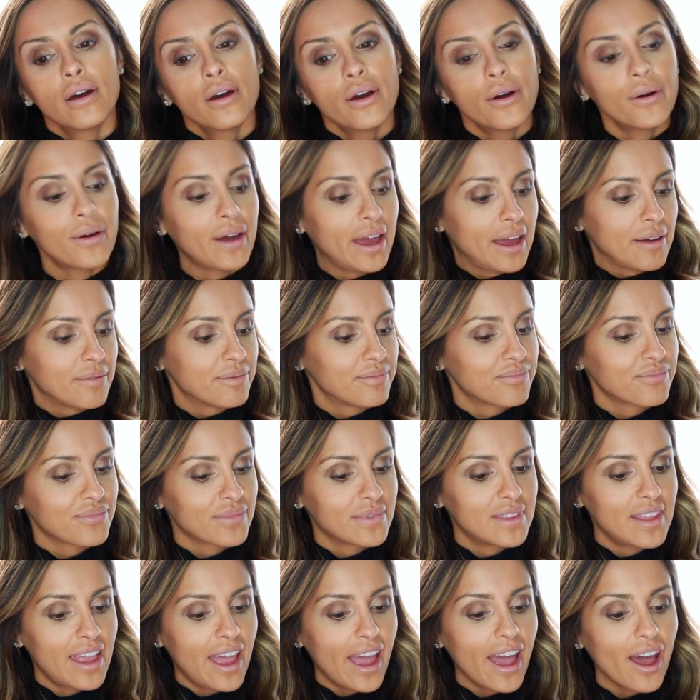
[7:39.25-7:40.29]
Okay,
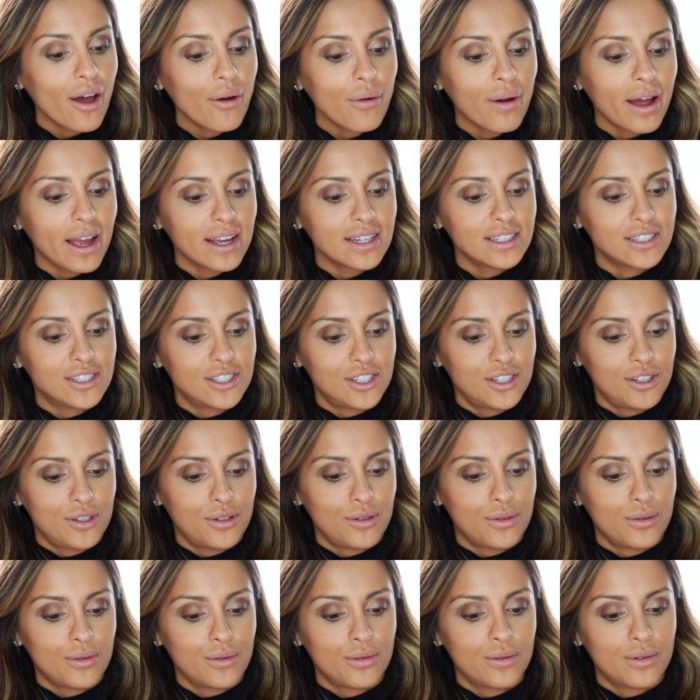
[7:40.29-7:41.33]
now I
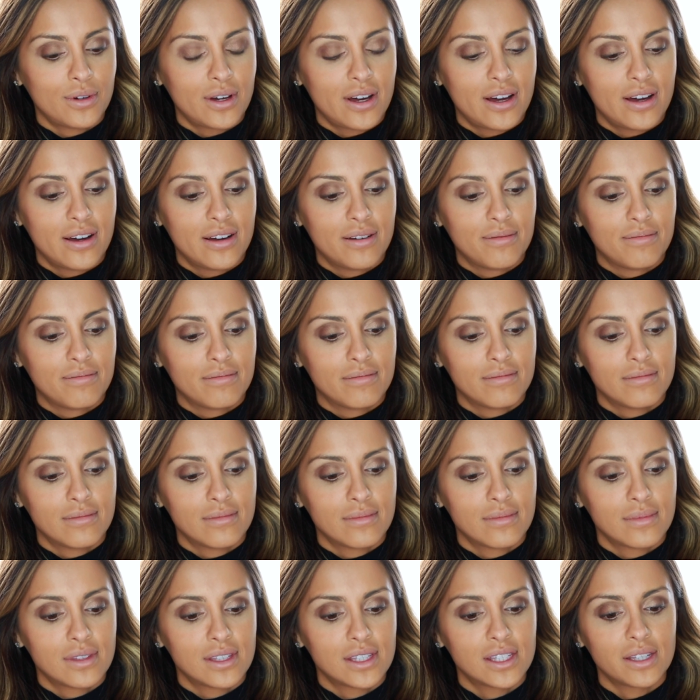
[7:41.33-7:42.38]
do
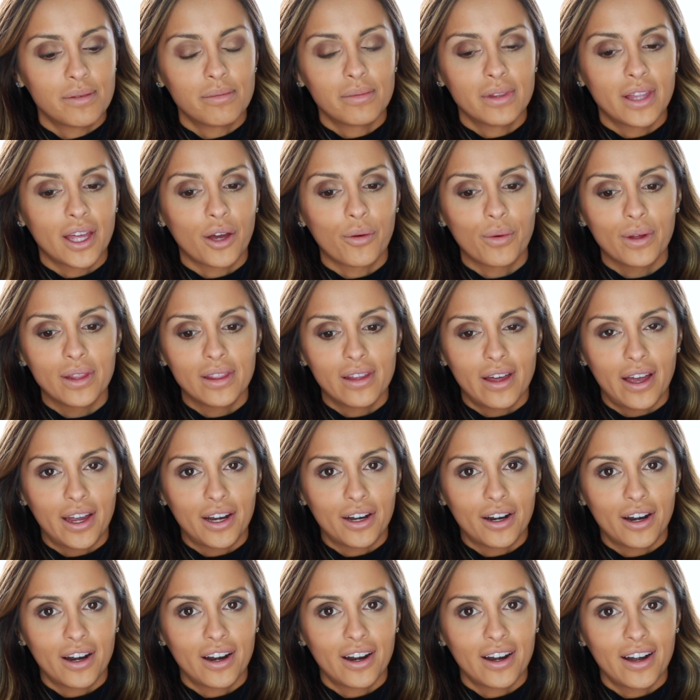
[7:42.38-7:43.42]
some liquid
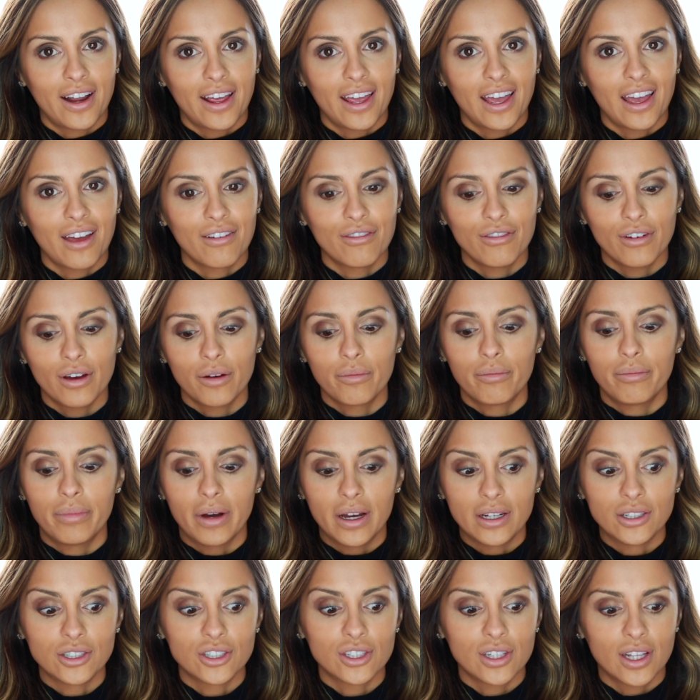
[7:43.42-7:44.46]
liner, and I have a
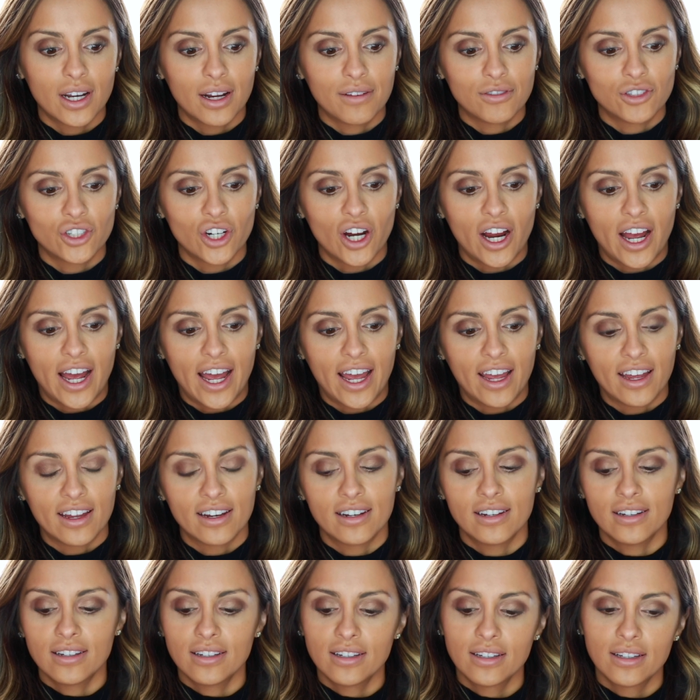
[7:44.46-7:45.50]
bunch that I've
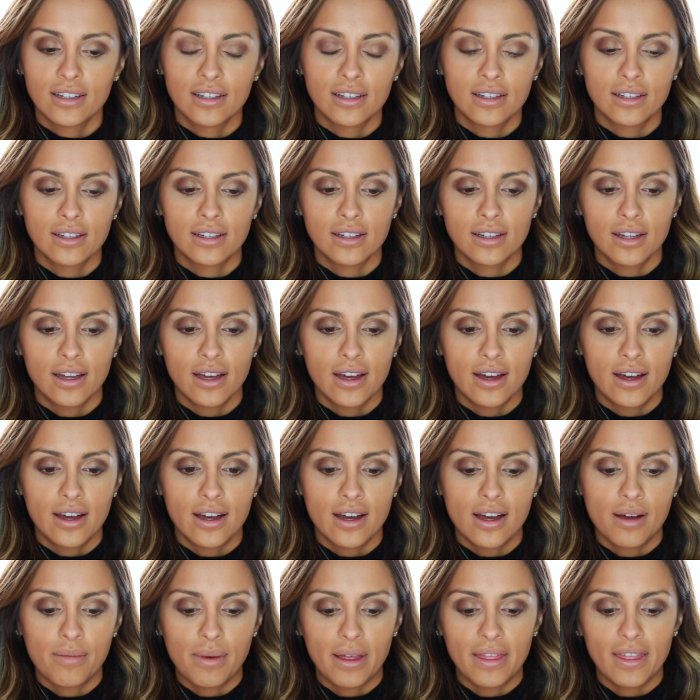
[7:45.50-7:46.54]
tried.
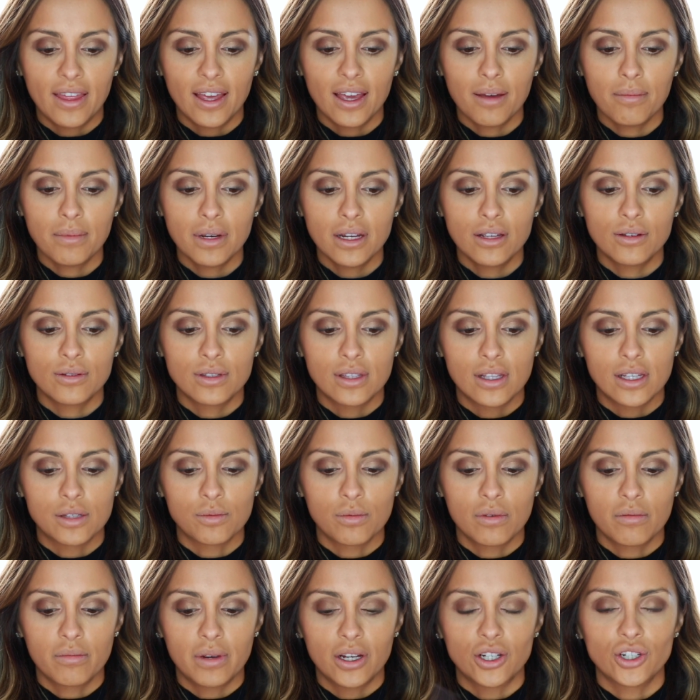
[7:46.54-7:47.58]
I think I'm gonna use this
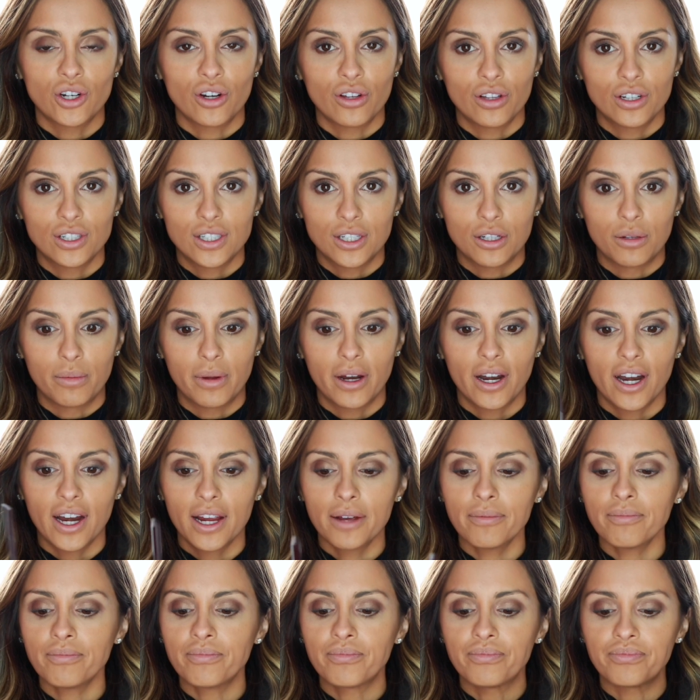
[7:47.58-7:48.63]
one by Charlotte
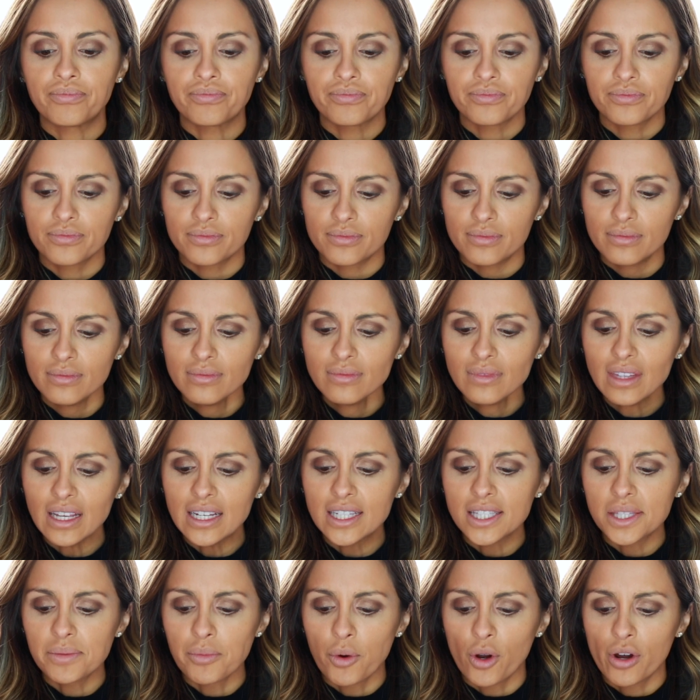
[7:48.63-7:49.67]
Tilbury.
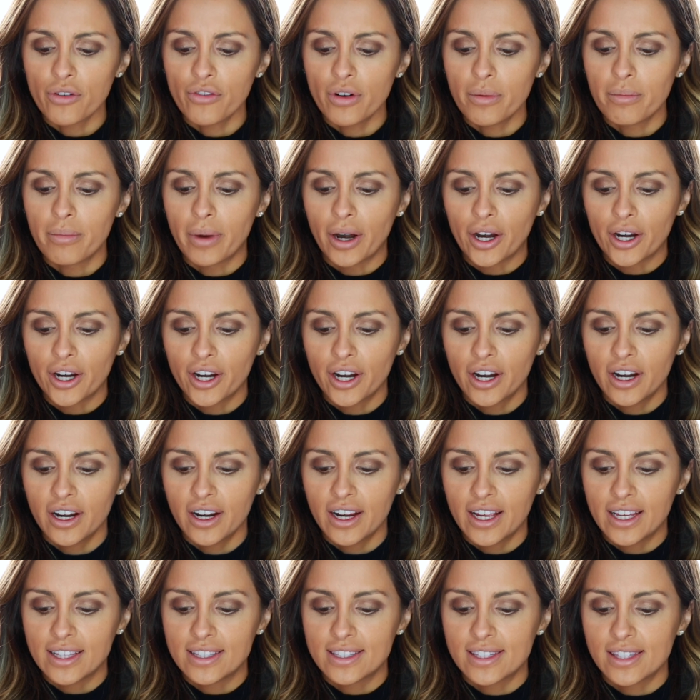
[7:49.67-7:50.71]
It's more of a
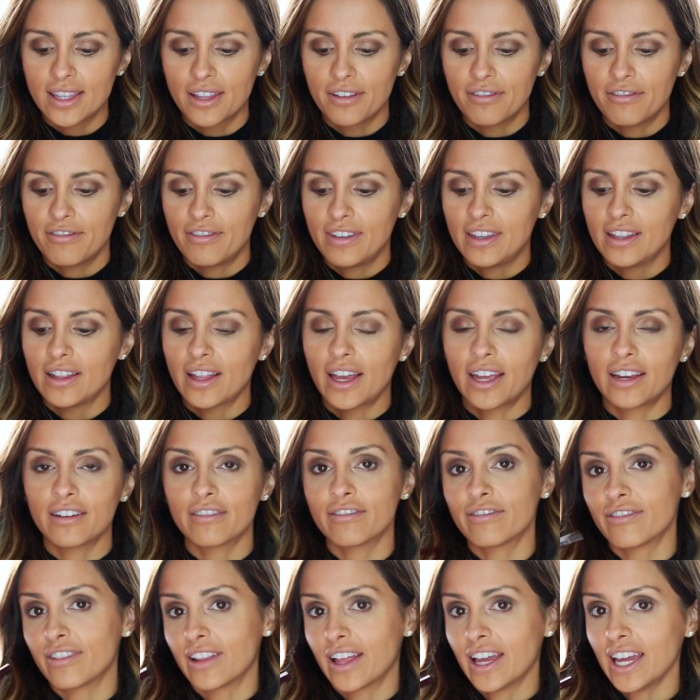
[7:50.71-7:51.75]
marker. It's the Feline
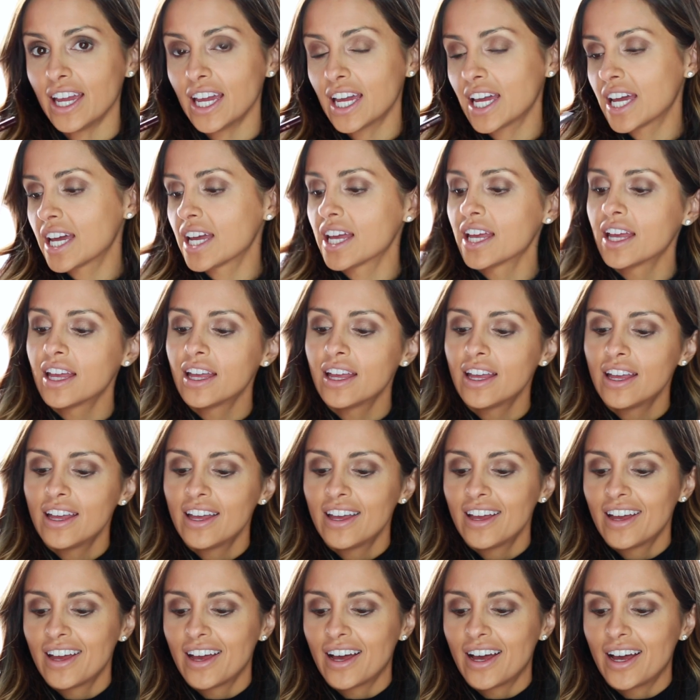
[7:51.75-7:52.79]
Flick.
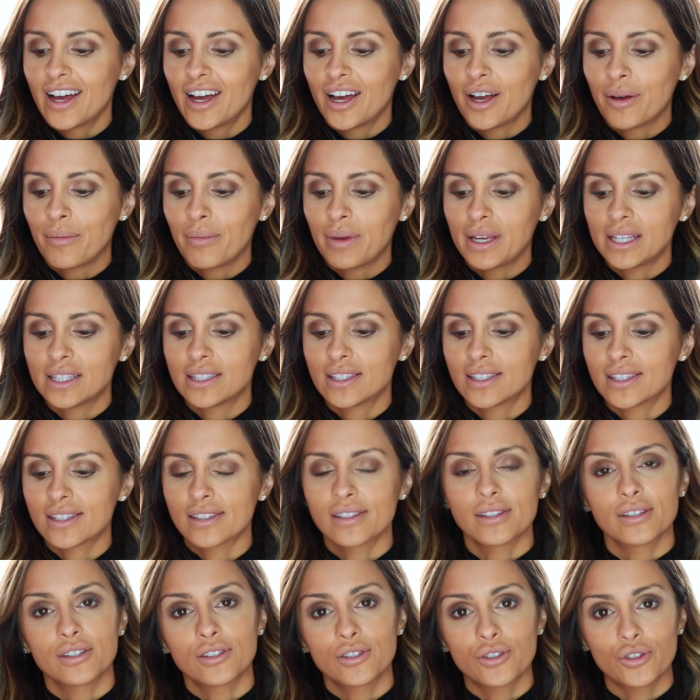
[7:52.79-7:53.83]
It's
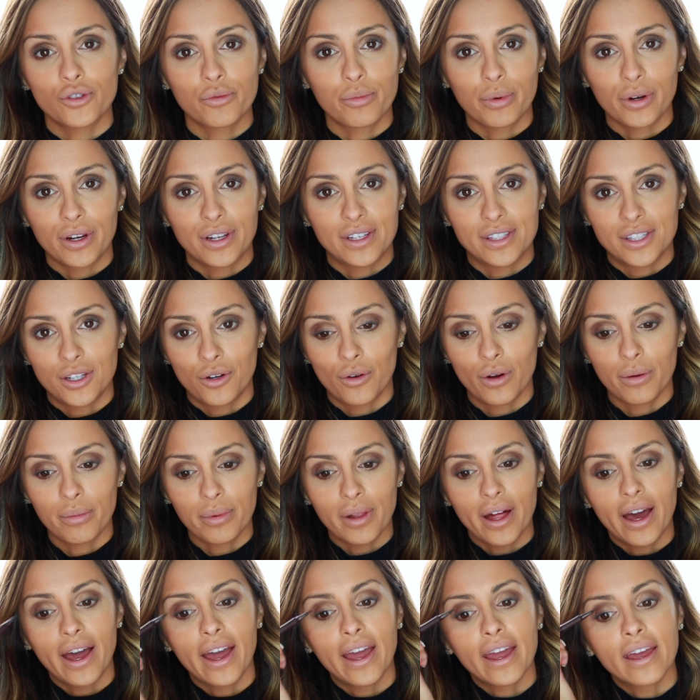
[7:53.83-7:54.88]
super easy to
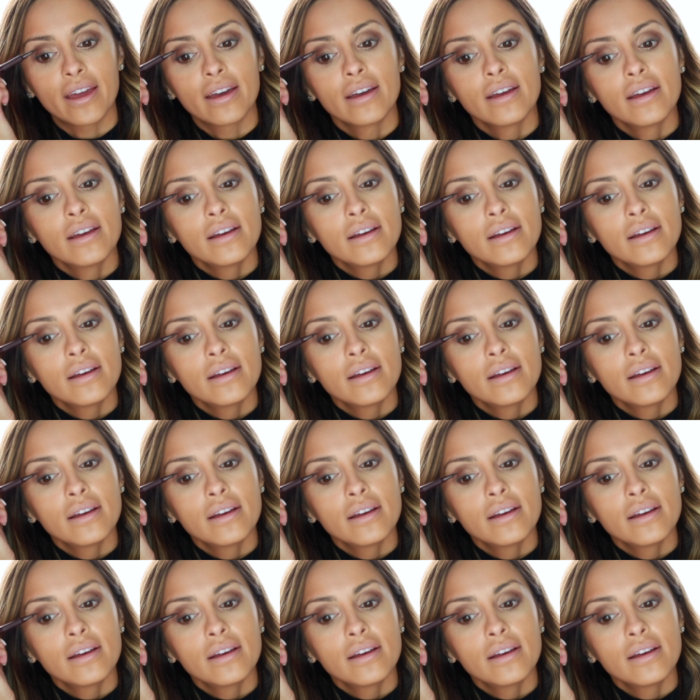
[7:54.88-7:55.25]
apply.